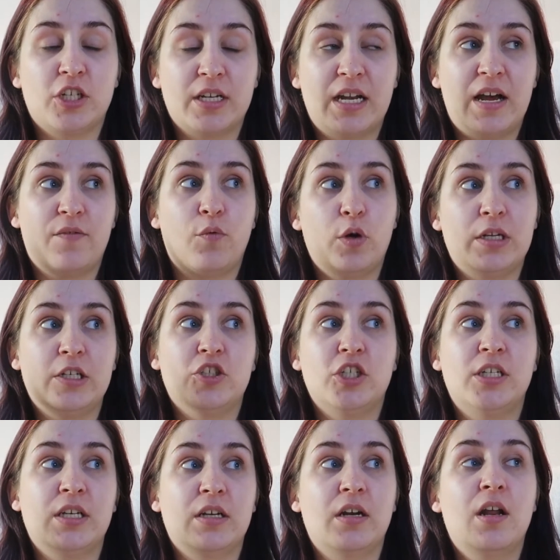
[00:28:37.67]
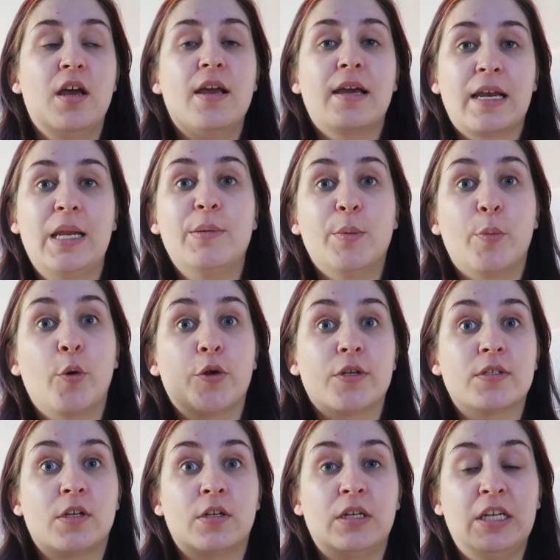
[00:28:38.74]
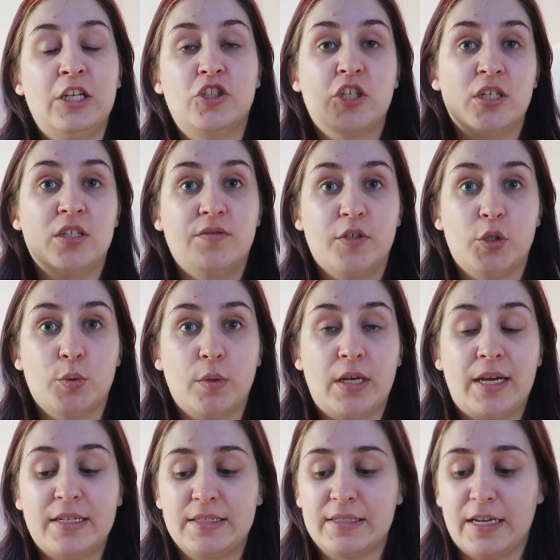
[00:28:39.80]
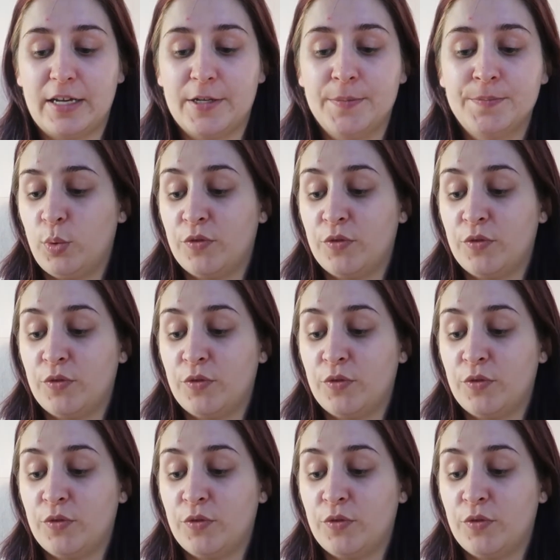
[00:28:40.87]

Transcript: You can have one each and you can claim the bonus on each individual ISA.